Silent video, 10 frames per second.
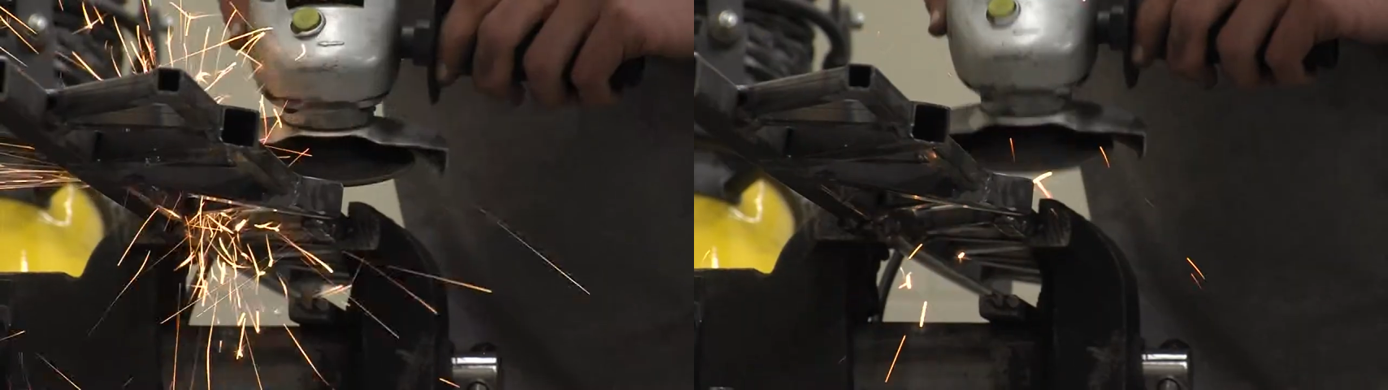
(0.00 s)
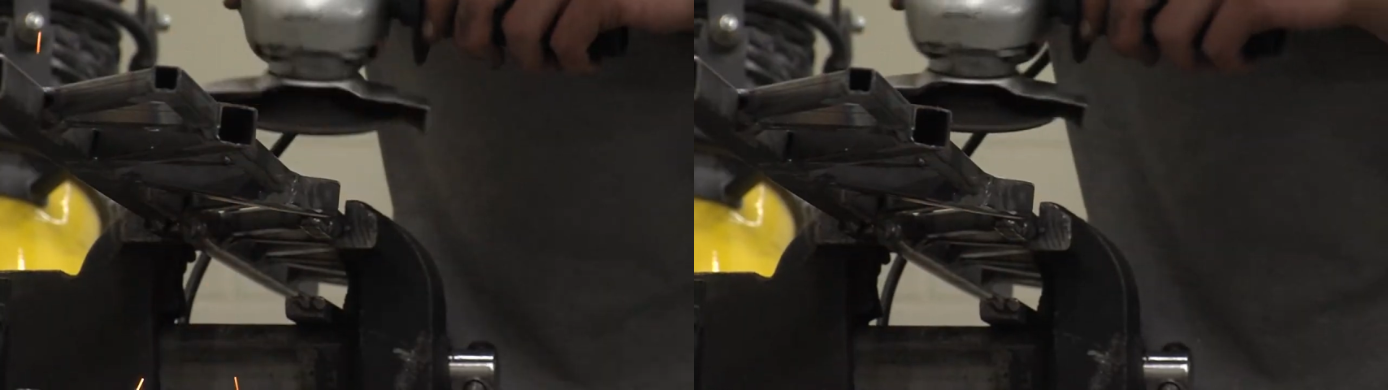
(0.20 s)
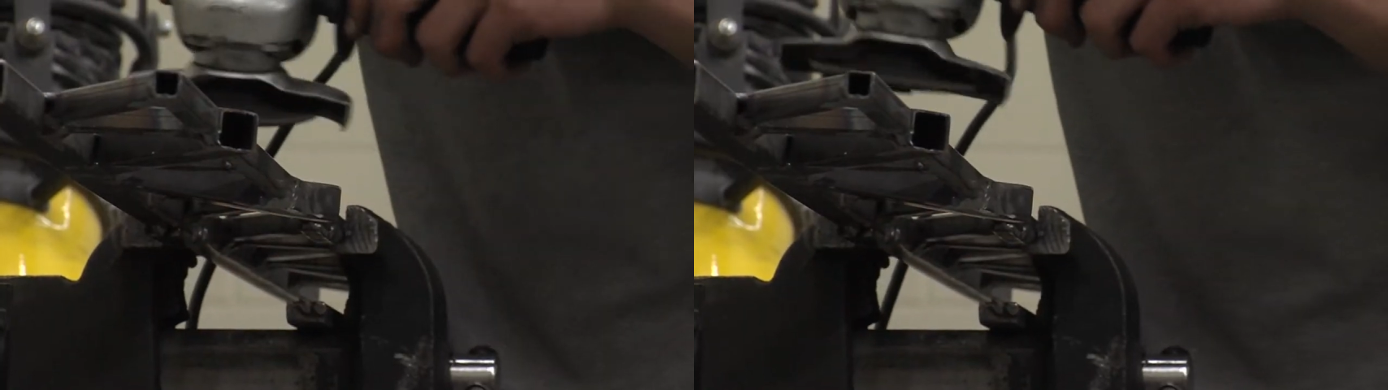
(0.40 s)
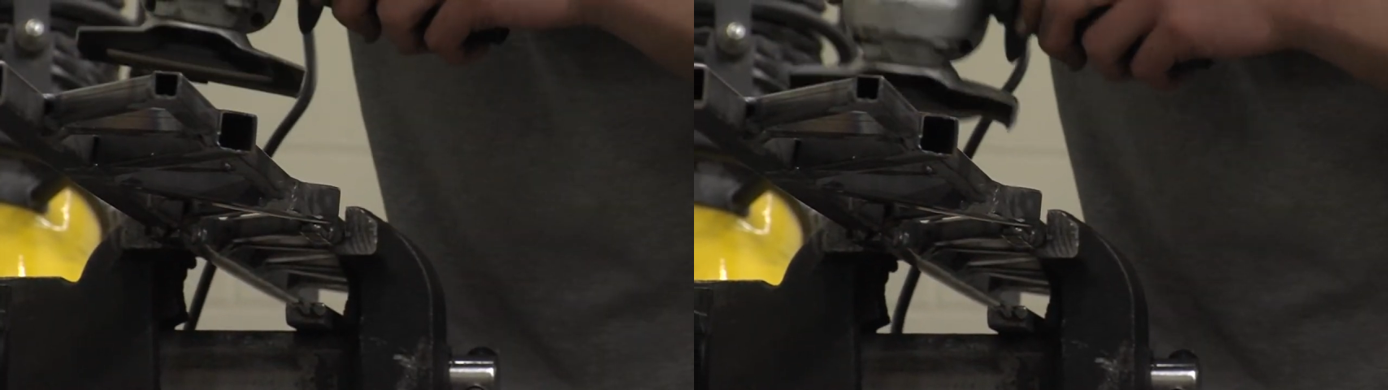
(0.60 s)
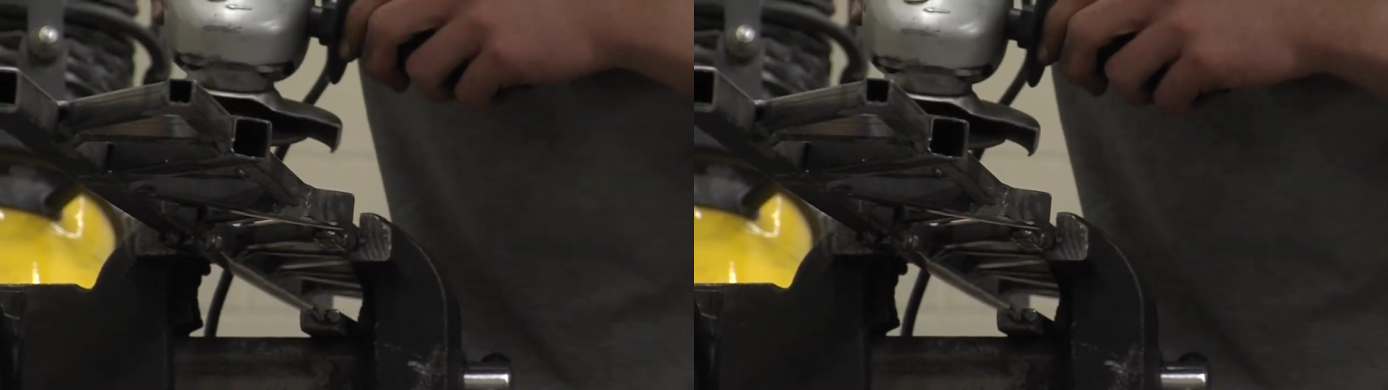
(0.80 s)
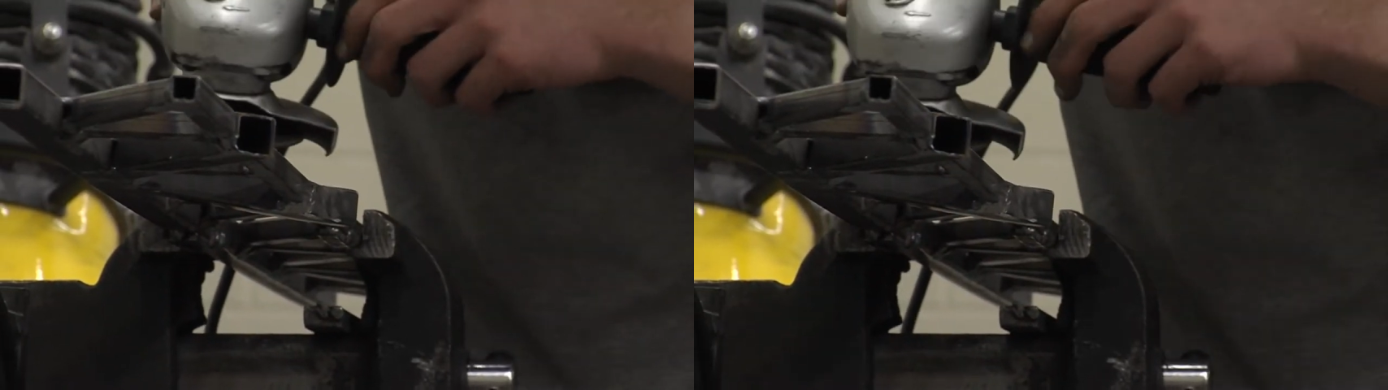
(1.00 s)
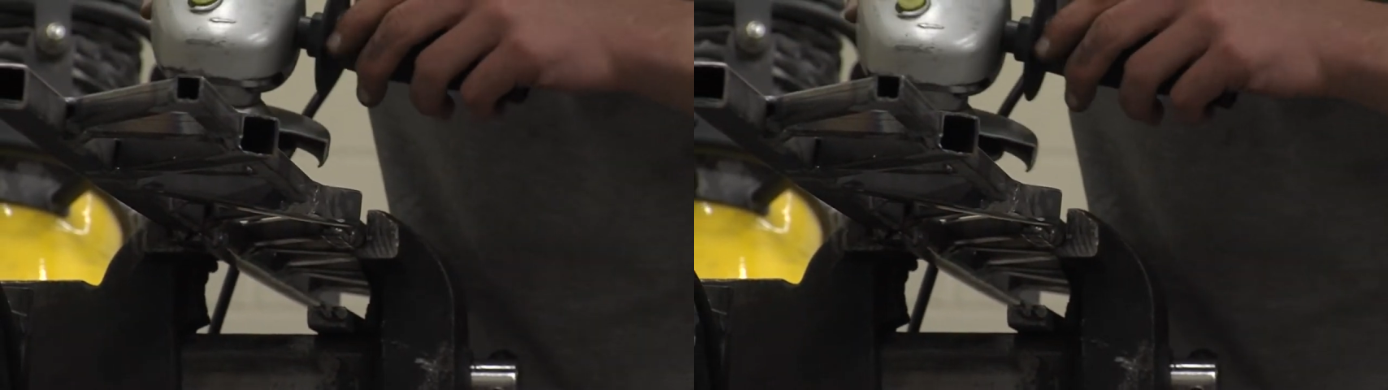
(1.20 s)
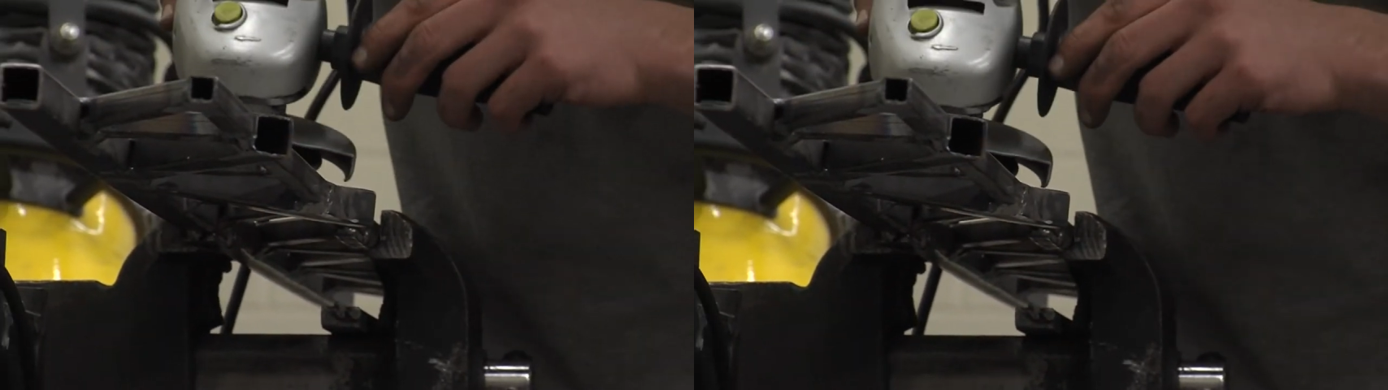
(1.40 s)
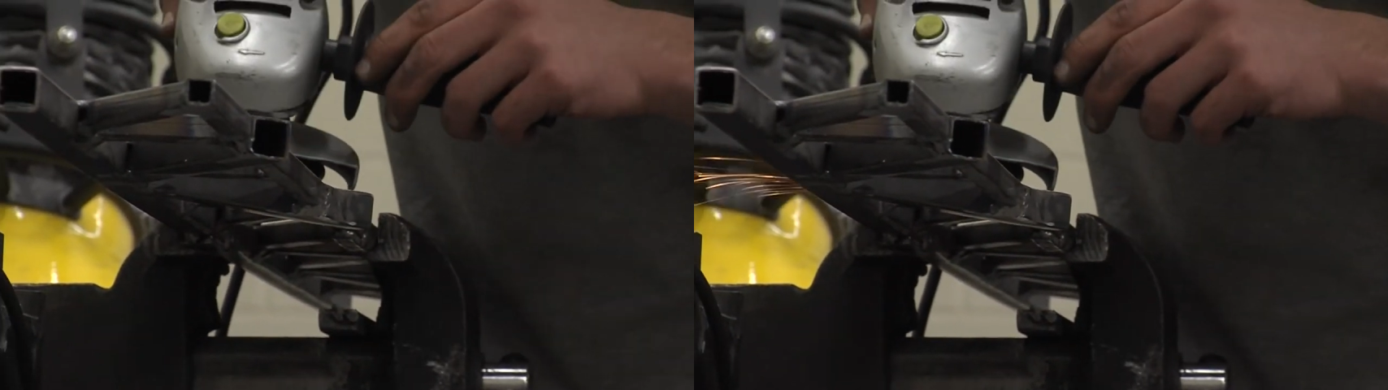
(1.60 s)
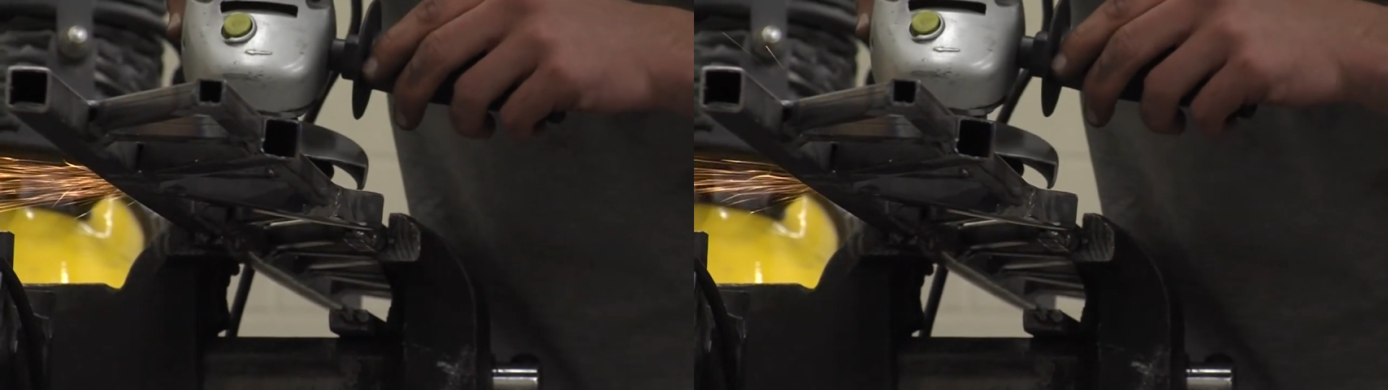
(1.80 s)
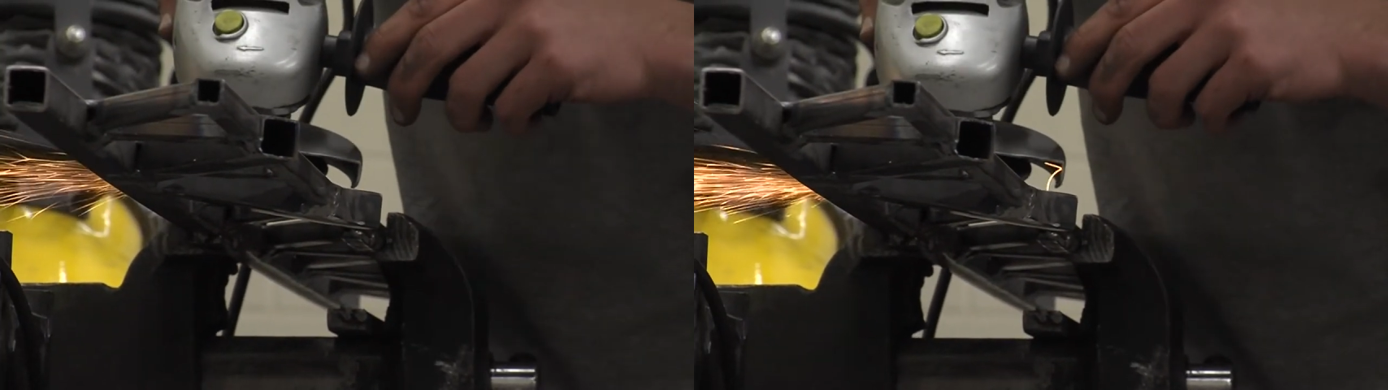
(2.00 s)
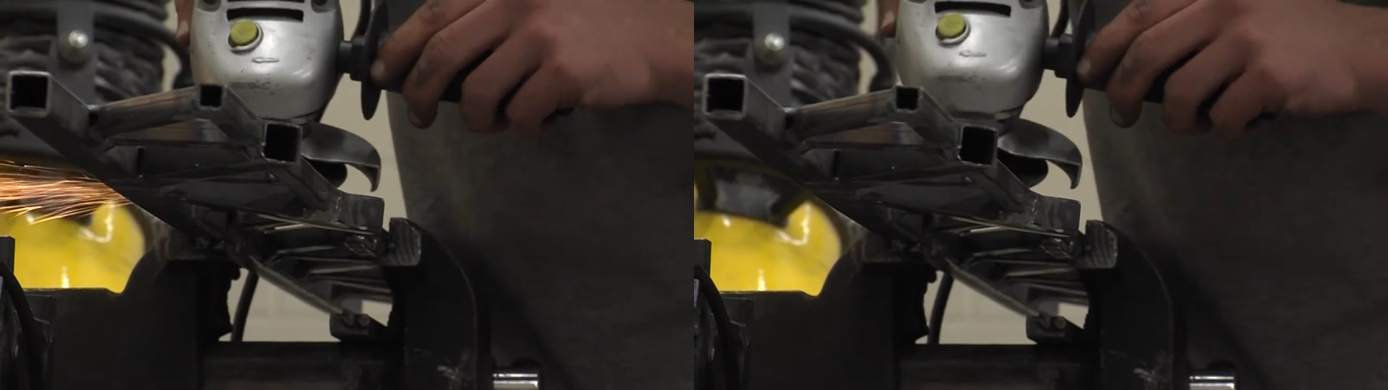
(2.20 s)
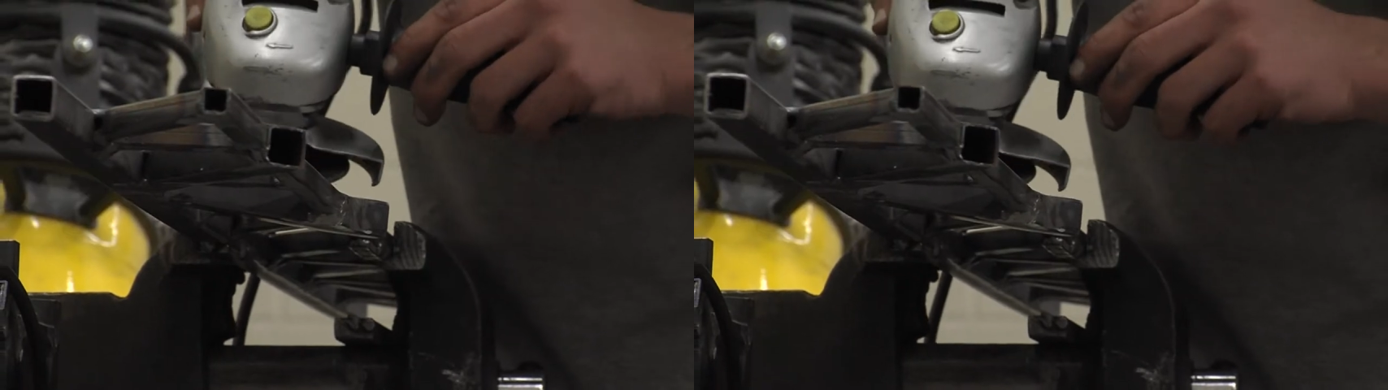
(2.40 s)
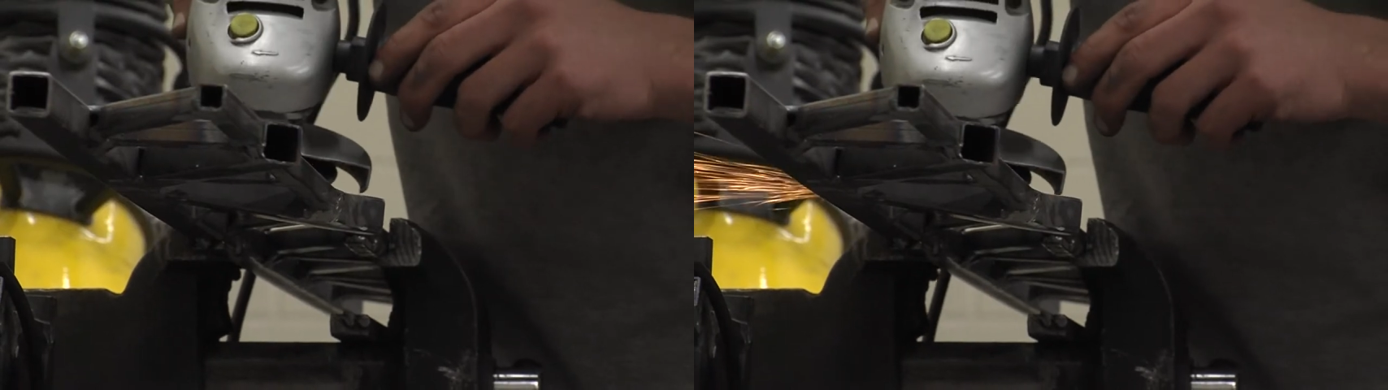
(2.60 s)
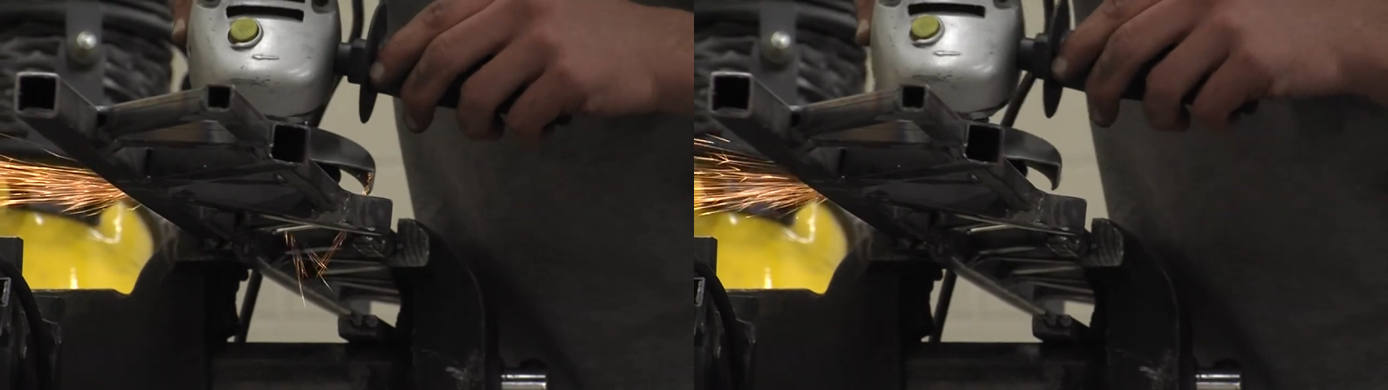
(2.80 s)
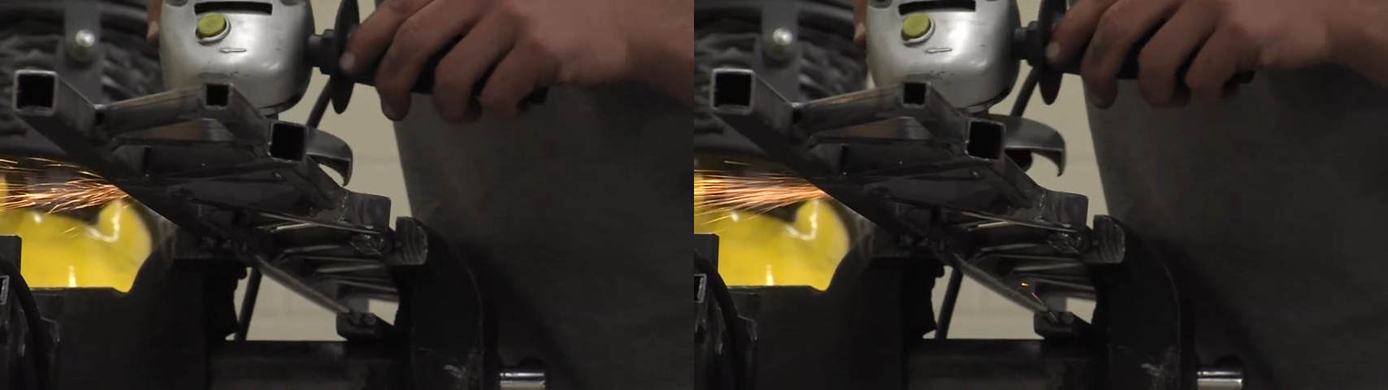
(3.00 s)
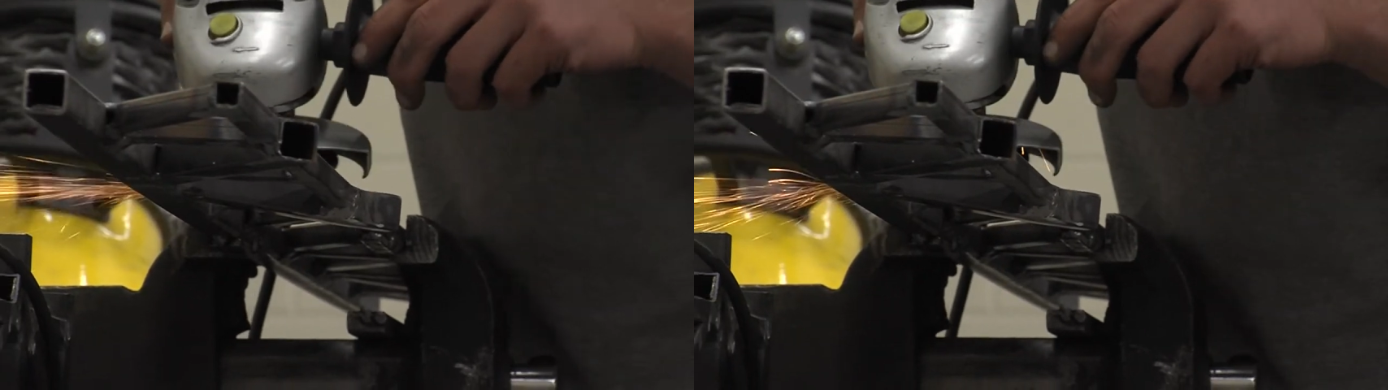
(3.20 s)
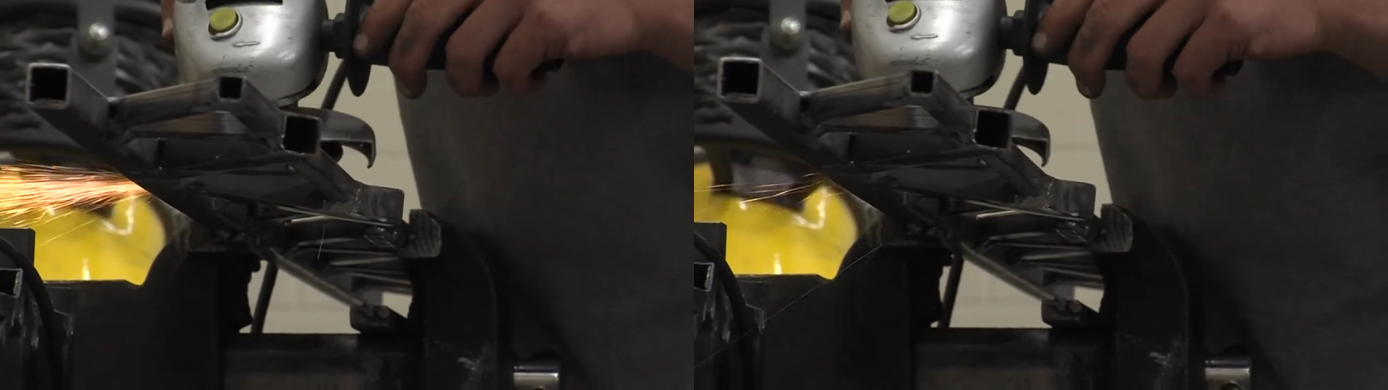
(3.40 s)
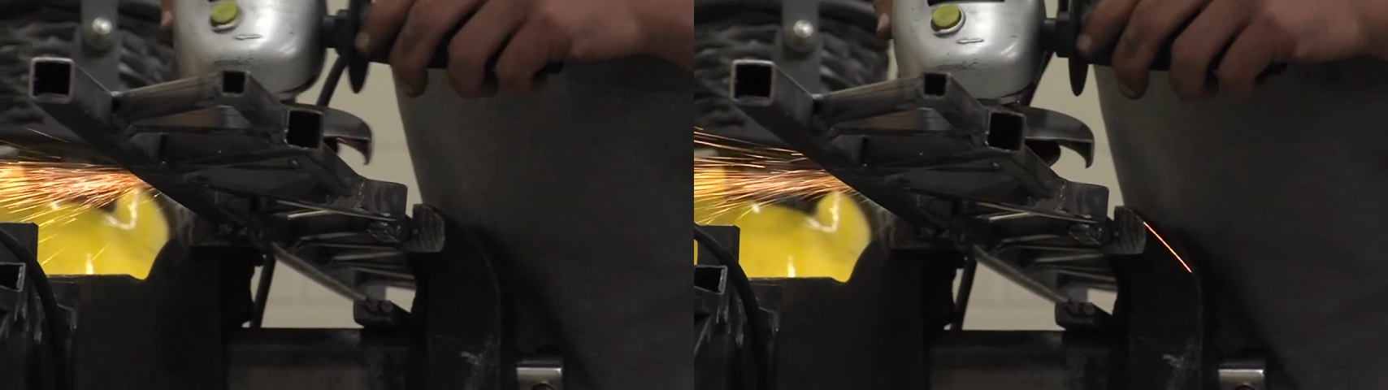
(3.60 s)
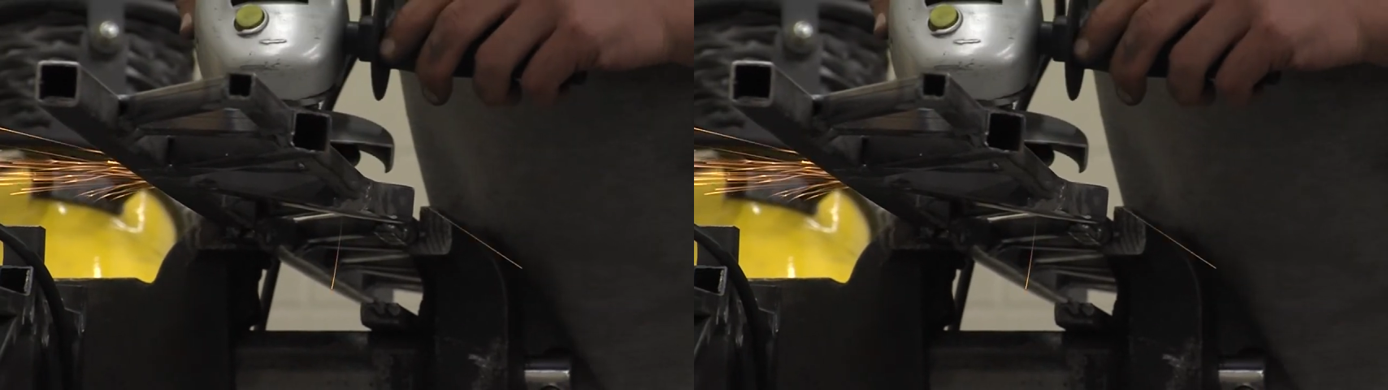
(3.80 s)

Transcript: Nobody's mouth can be seen.